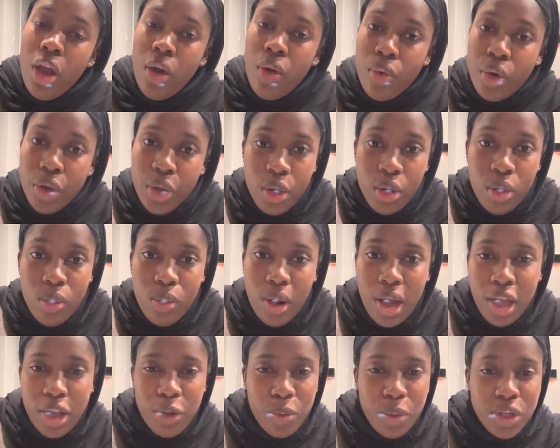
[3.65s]
Were you
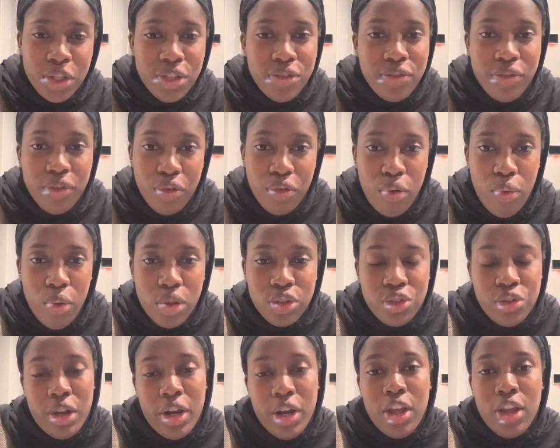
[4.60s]
around when fufu was
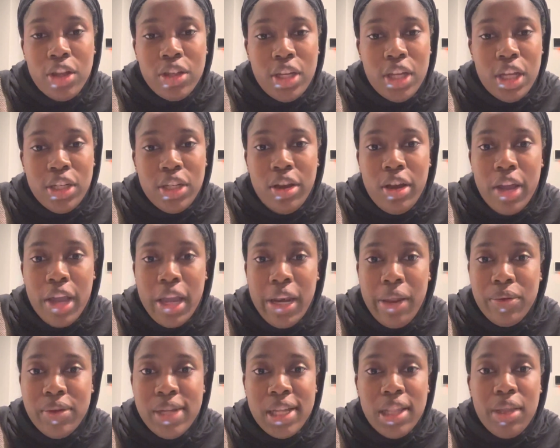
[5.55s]
trending on TikTok and it
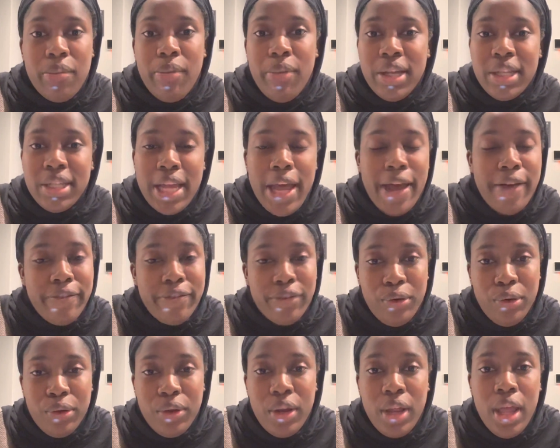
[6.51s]
was like the must-have
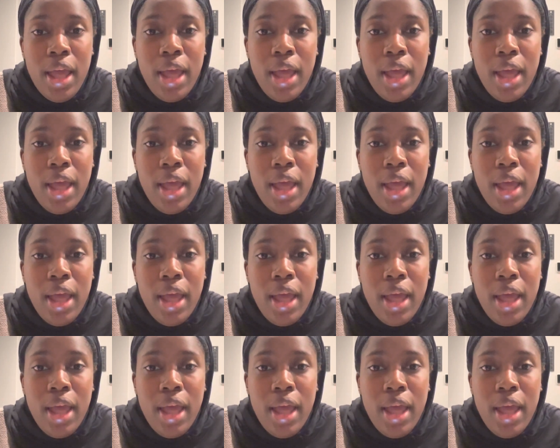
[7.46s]
food,